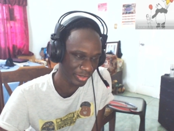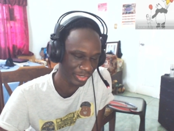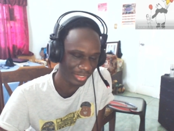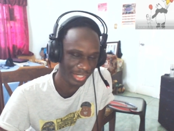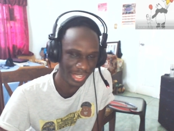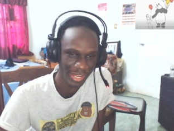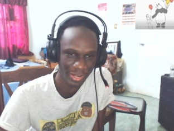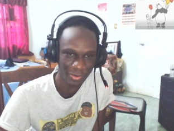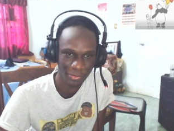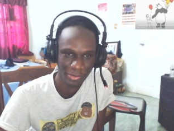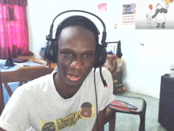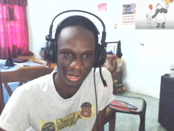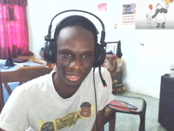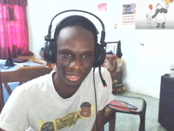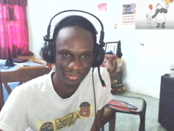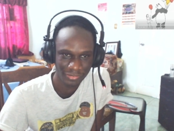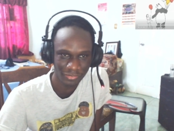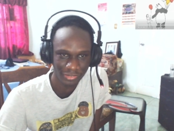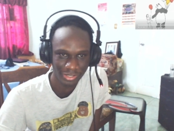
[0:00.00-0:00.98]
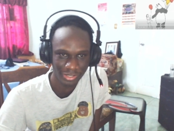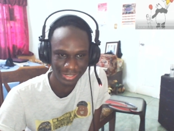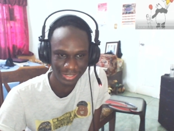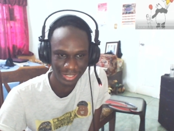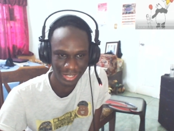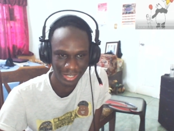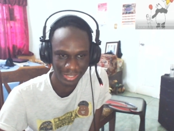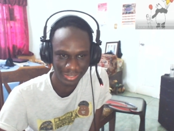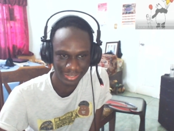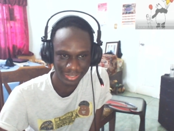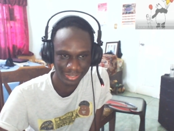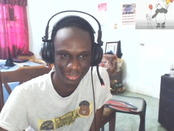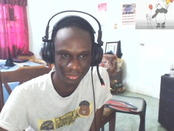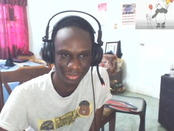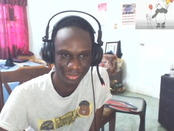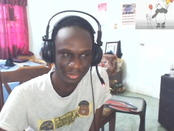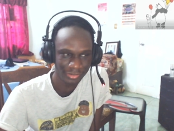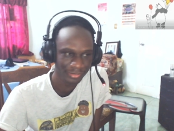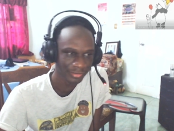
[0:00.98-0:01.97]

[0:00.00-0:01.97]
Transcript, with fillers: like wild for a, a little bit.